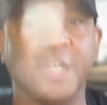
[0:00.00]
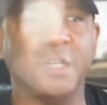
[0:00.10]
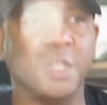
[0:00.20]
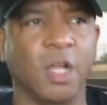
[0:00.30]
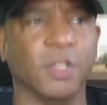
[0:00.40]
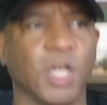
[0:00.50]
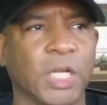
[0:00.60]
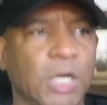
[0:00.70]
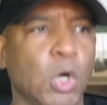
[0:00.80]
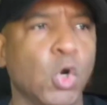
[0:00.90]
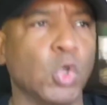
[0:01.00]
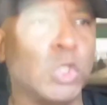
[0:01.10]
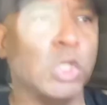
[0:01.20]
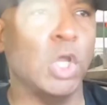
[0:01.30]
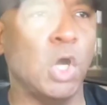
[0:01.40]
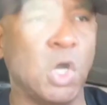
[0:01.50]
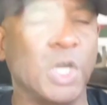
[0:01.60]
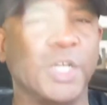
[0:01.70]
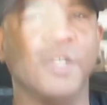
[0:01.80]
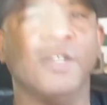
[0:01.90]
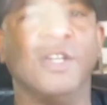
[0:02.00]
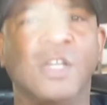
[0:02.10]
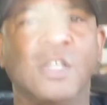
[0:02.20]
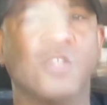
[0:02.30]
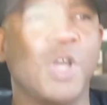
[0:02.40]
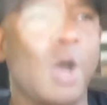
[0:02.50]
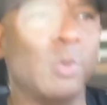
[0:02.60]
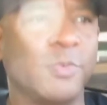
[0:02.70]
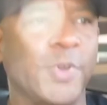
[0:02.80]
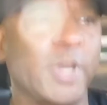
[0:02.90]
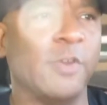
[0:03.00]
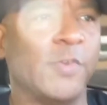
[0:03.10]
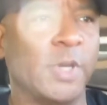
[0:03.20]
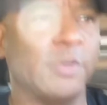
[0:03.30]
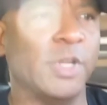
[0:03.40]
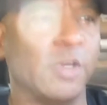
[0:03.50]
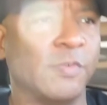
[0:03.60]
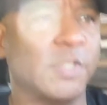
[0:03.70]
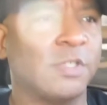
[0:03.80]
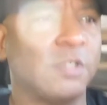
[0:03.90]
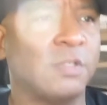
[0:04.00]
I was like, oh Lord. So I was very, very nervous.